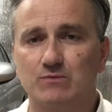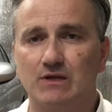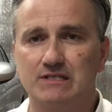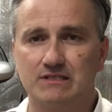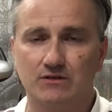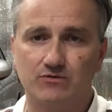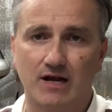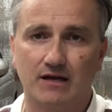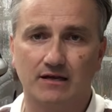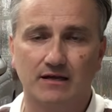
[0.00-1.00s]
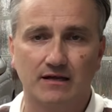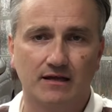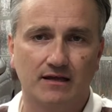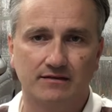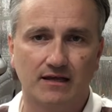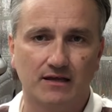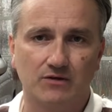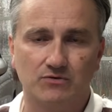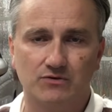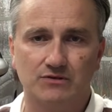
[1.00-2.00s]
One's in the trunk, and that
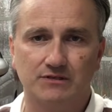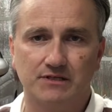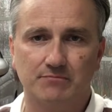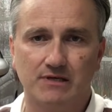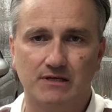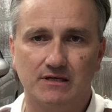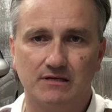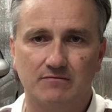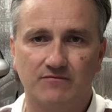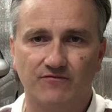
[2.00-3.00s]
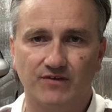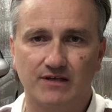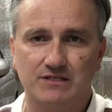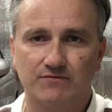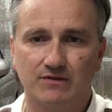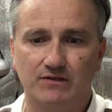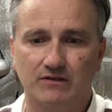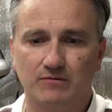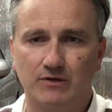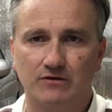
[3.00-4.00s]
can usually be fixed with a
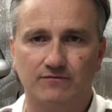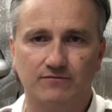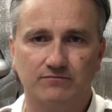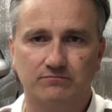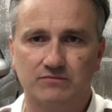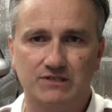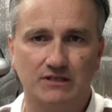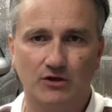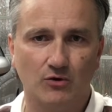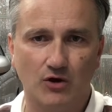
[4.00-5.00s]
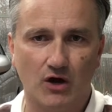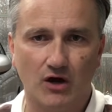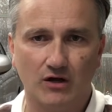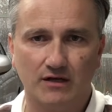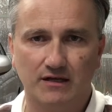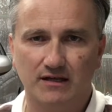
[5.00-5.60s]
little bit of silicone caulk.